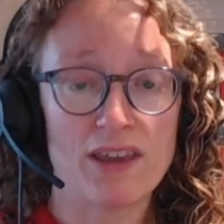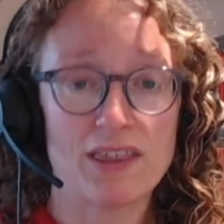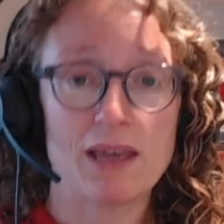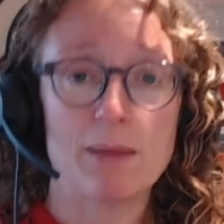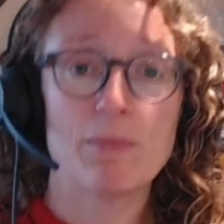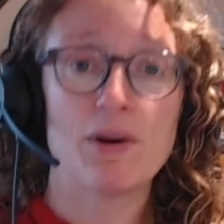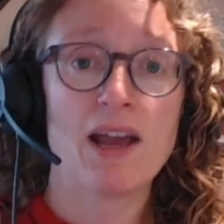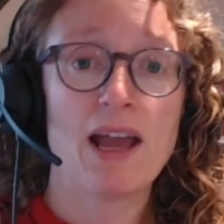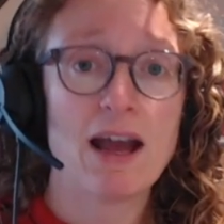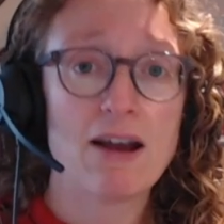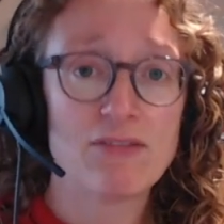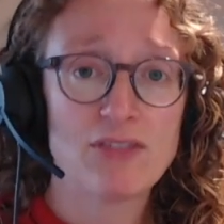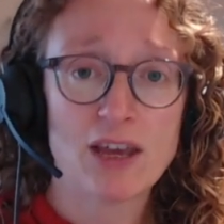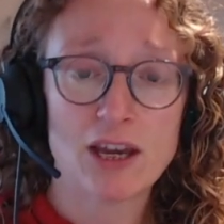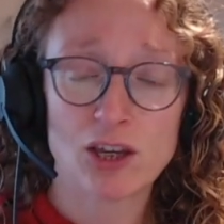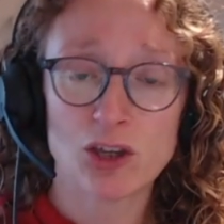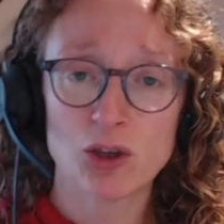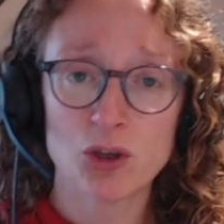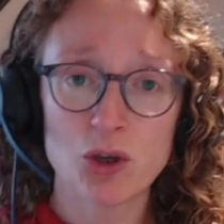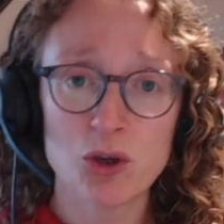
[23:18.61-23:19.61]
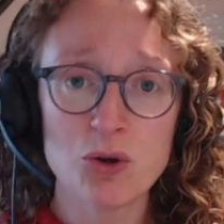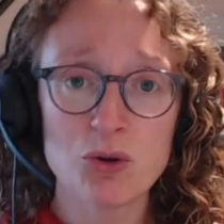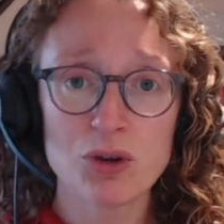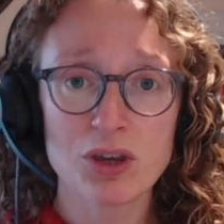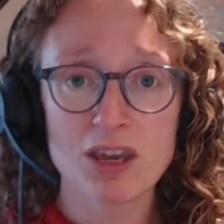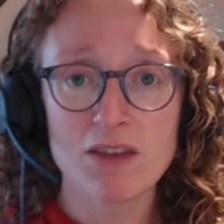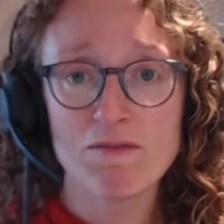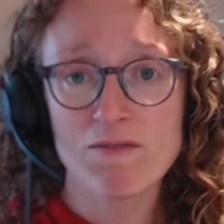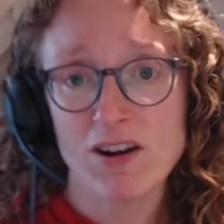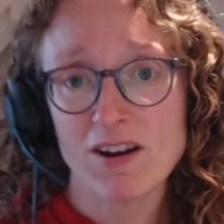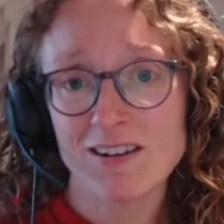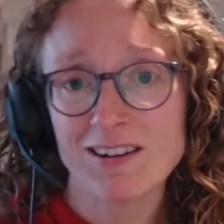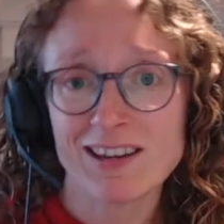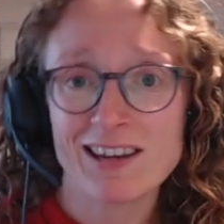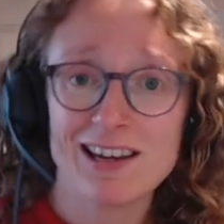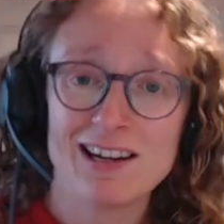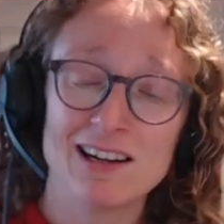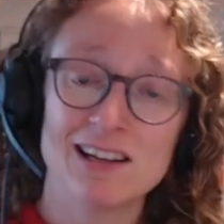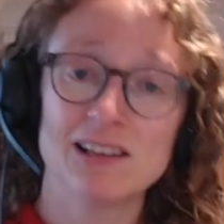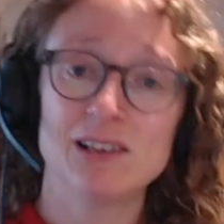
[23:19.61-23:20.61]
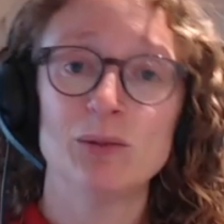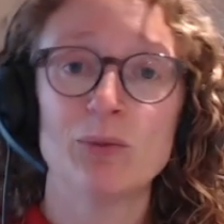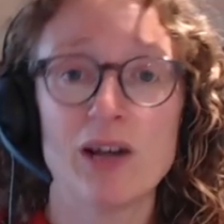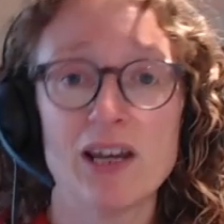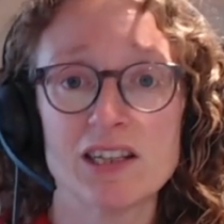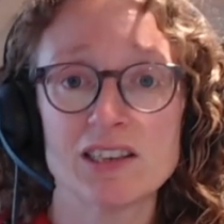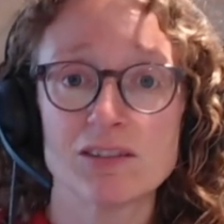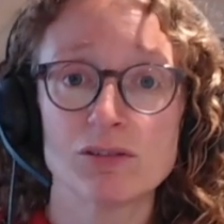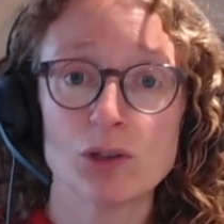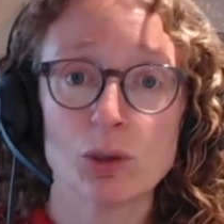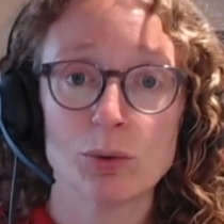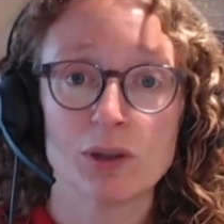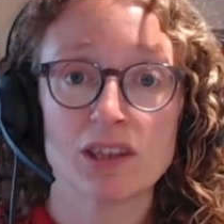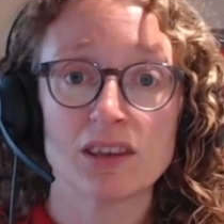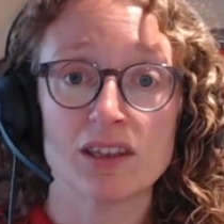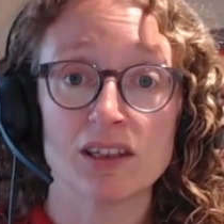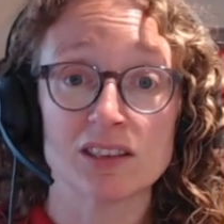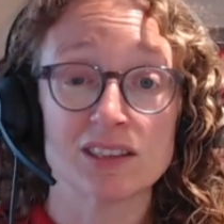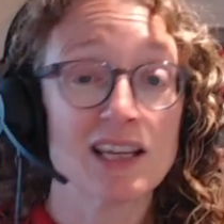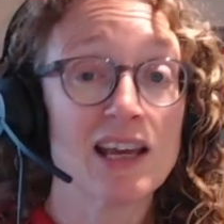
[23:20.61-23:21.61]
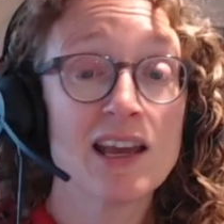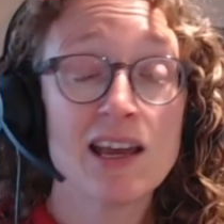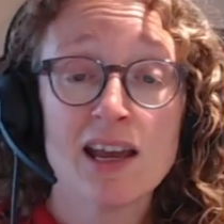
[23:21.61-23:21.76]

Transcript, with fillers: they might have their kooky, funky little ways of doing things.